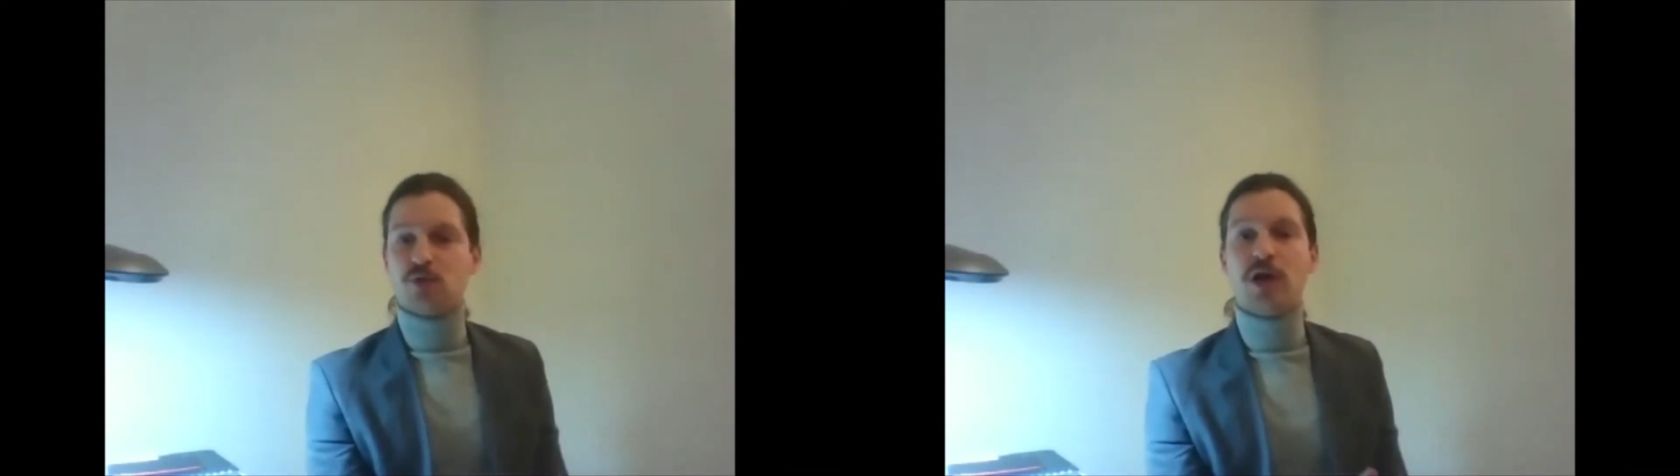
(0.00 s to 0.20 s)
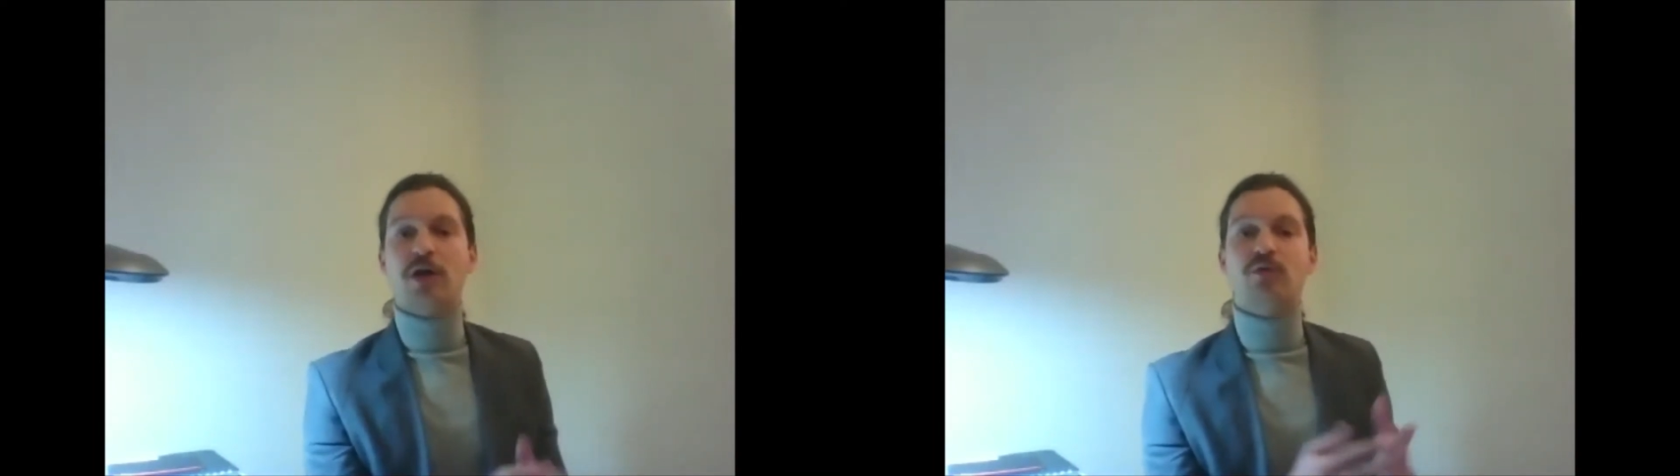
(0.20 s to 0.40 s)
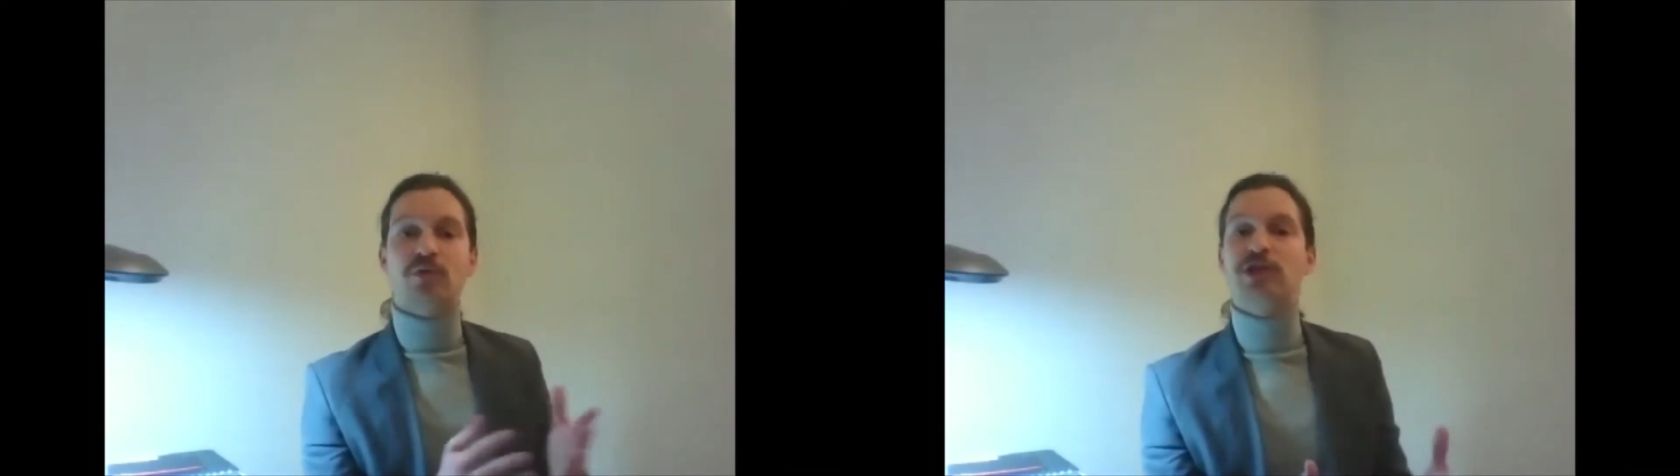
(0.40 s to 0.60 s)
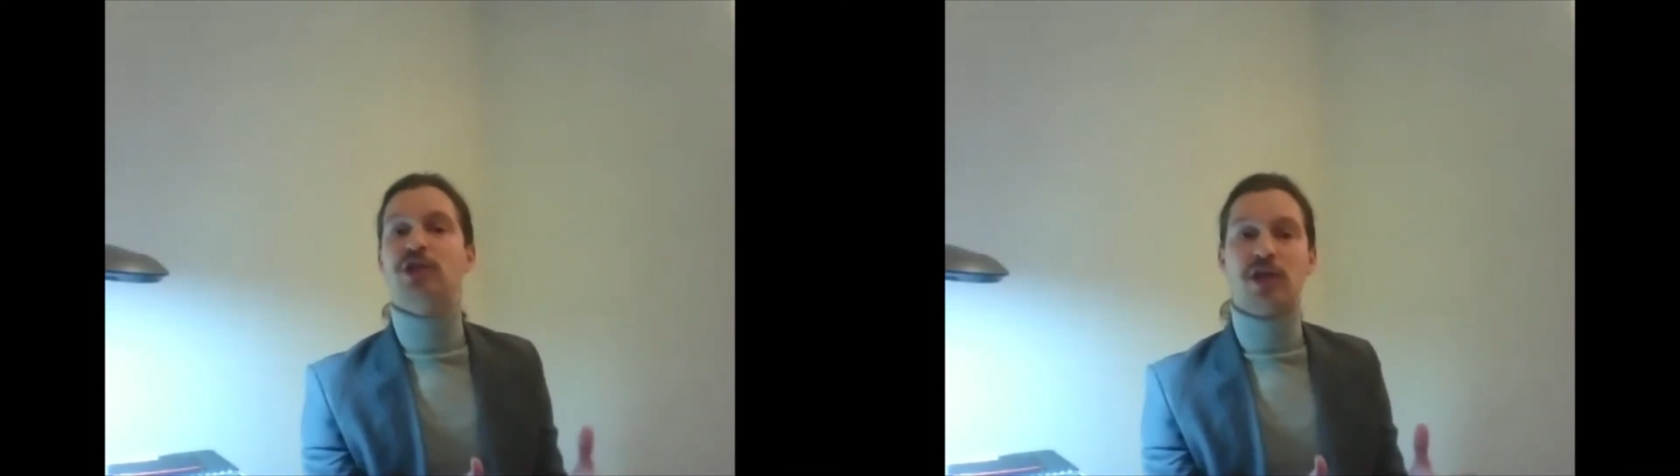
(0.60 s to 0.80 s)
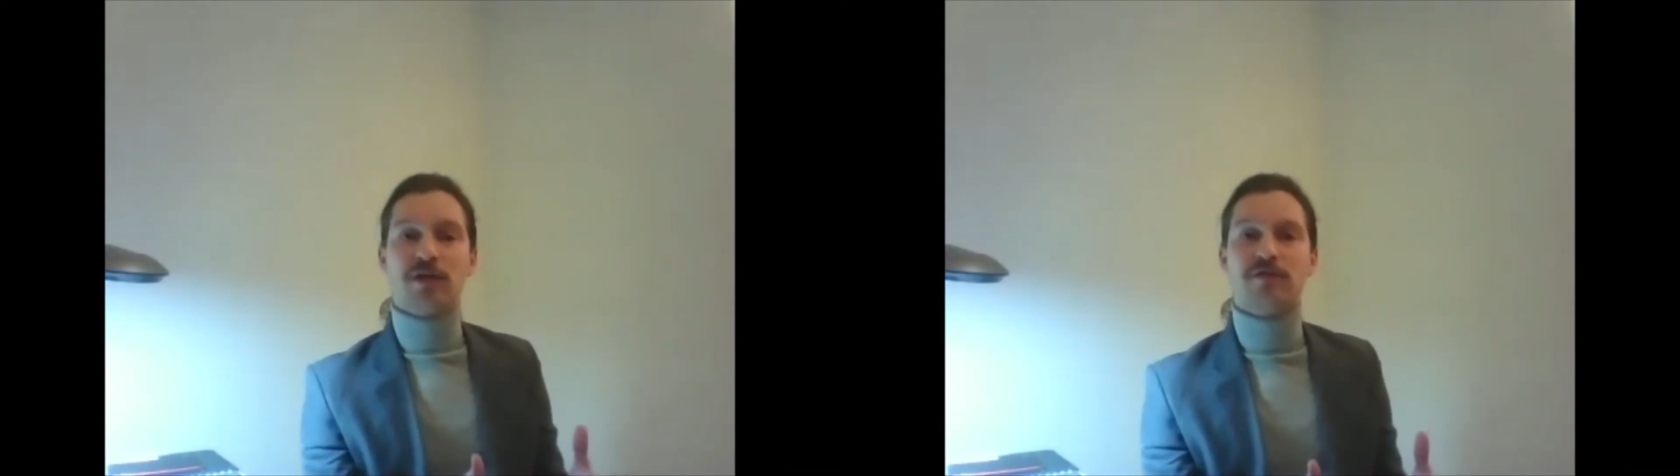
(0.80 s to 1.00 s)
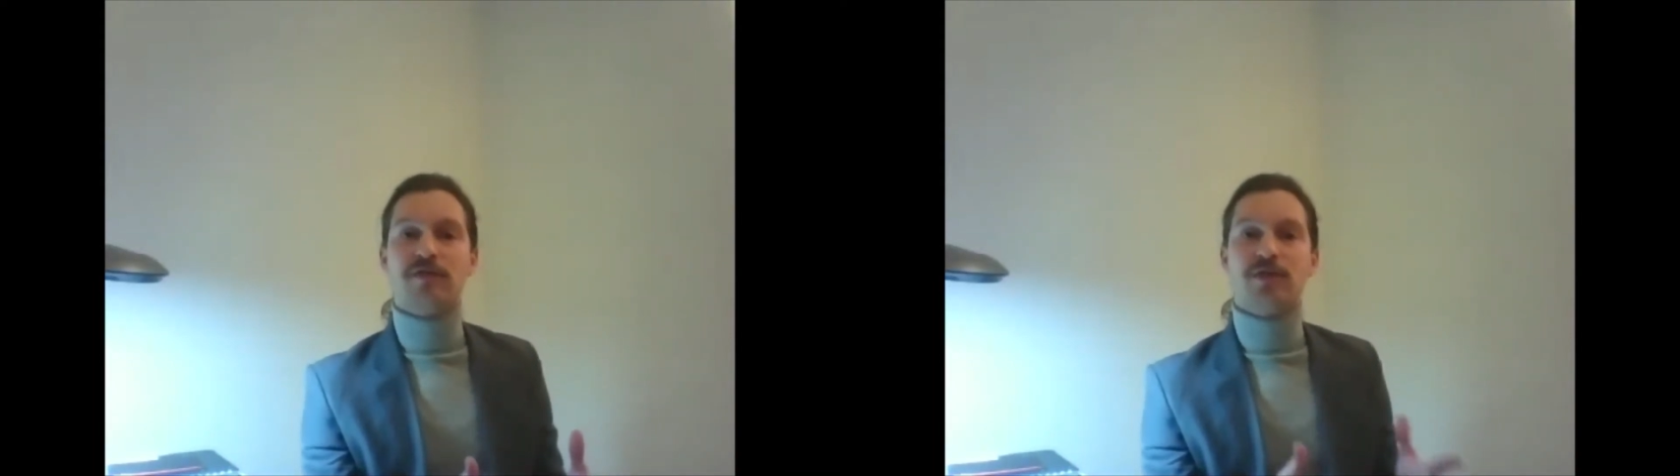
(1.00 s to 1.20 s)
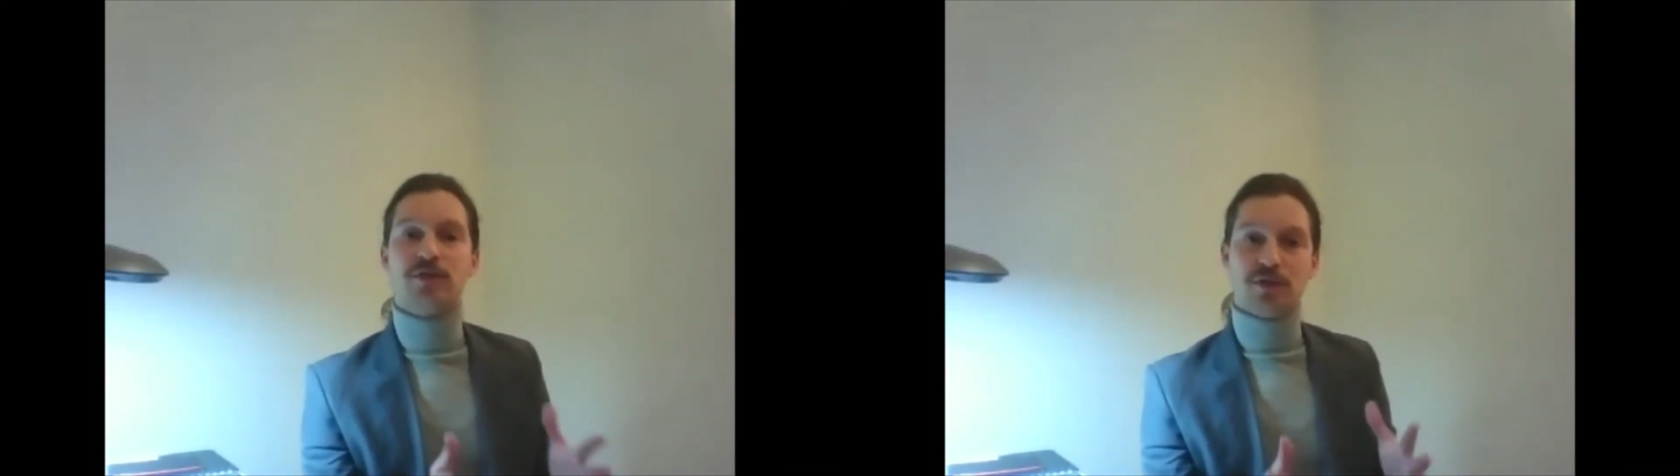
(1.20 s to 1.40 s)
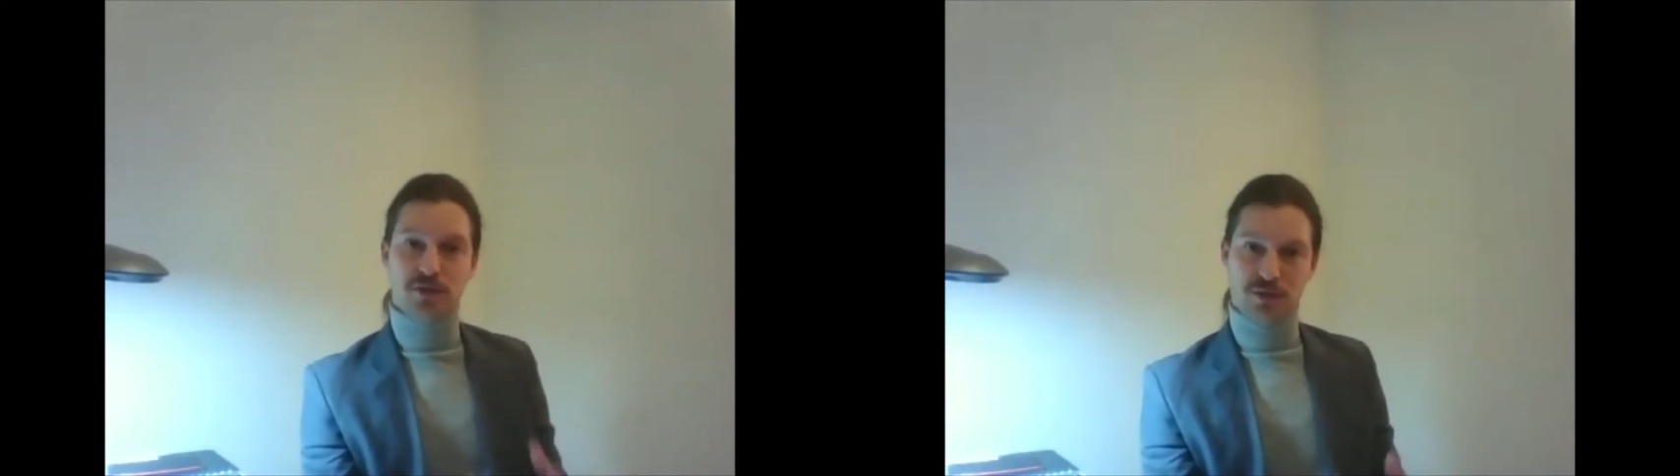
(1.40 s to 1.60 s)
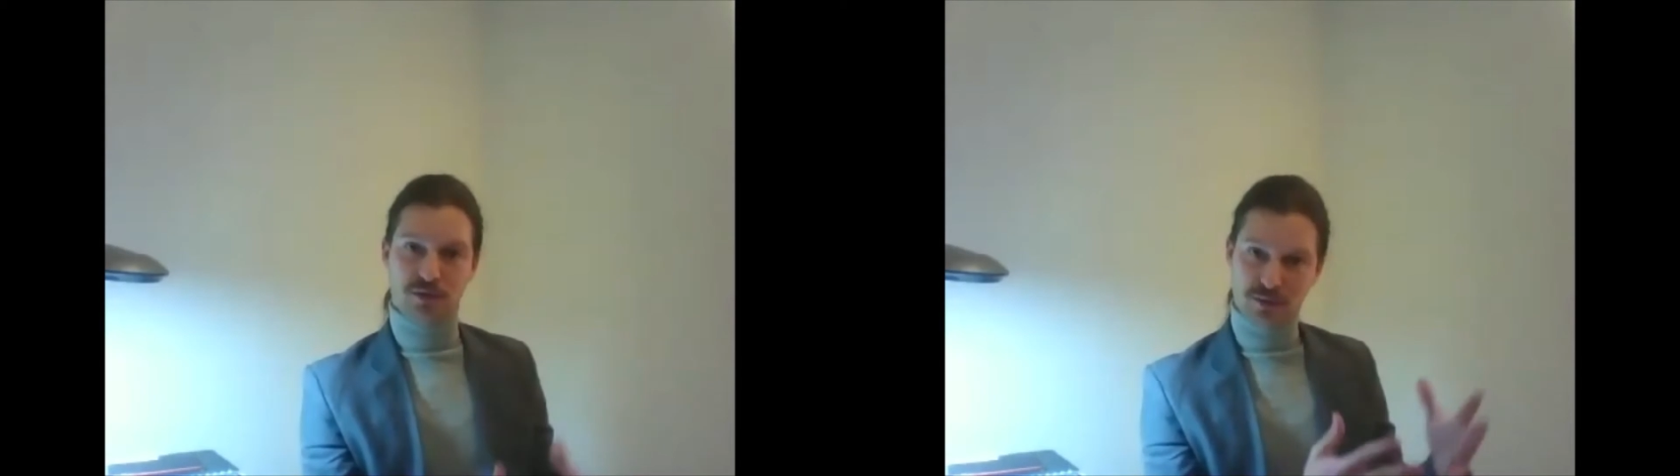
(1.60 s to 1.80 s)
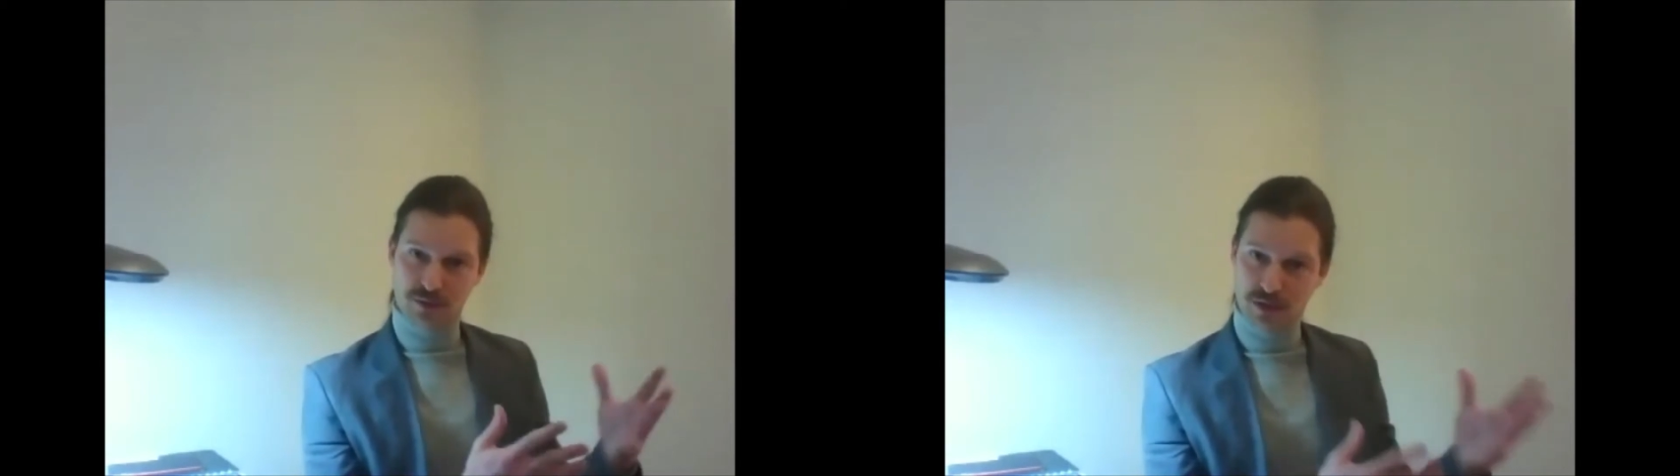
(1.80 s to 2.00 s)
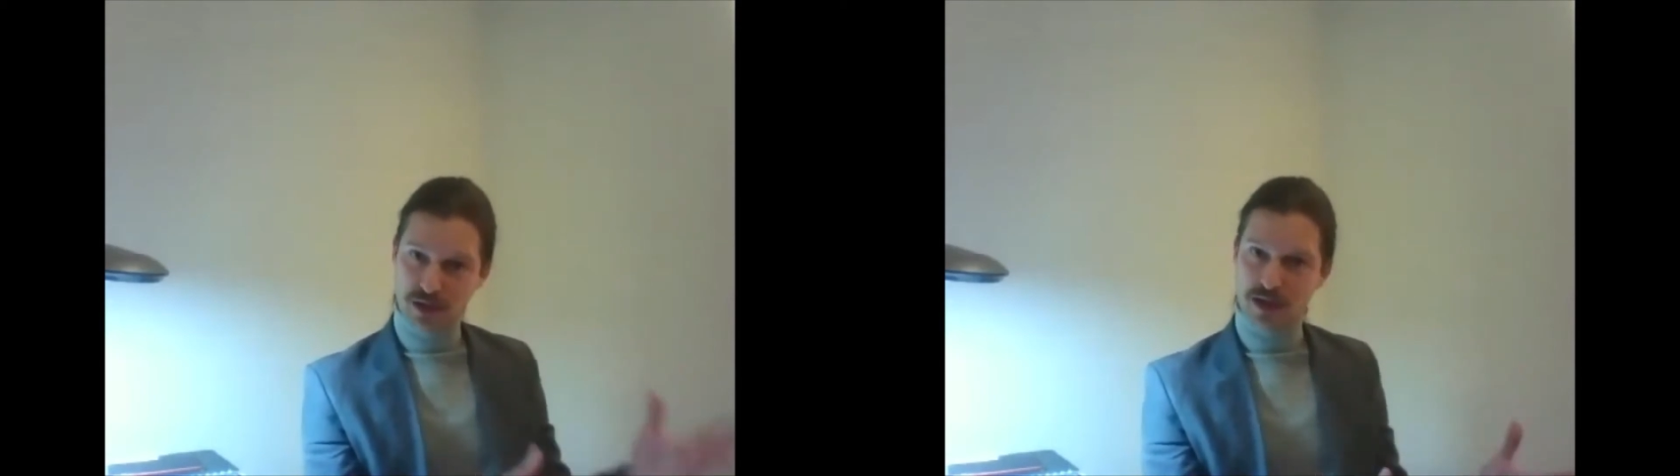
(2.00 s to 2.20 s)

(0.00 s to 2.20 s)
were not rich enough to